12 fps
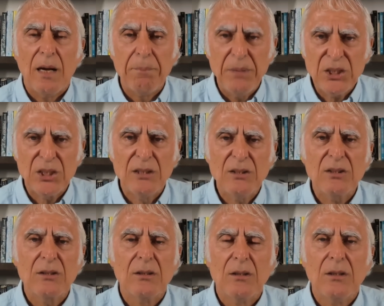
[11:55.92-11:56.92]

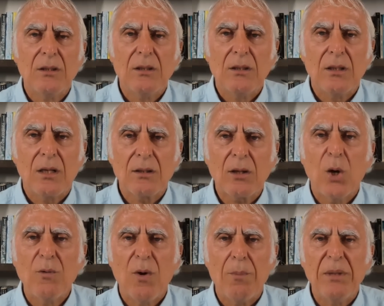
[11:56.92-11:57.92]
missions,
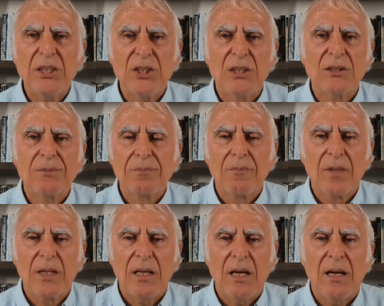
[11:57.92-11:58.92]
covert missions
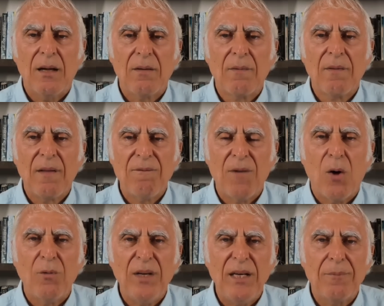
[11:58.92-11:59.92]

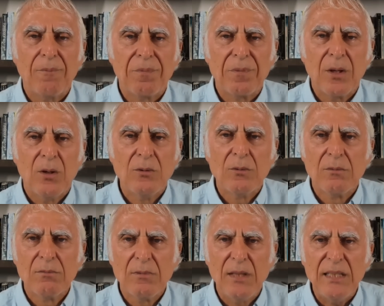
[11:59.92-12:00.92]
involving
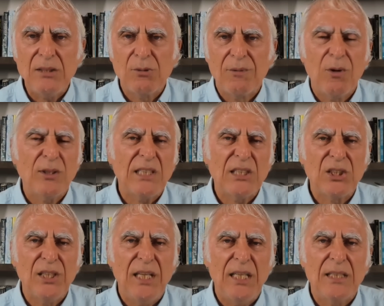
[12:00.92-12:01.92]
these reverse
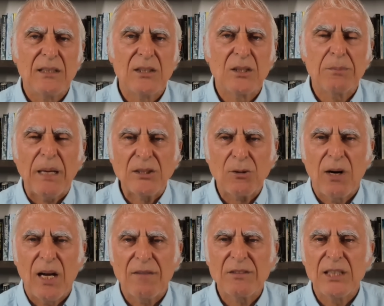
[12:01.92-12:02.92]
engineered
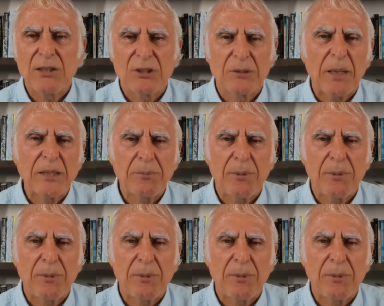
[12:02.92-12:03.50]
spacecraft, secret space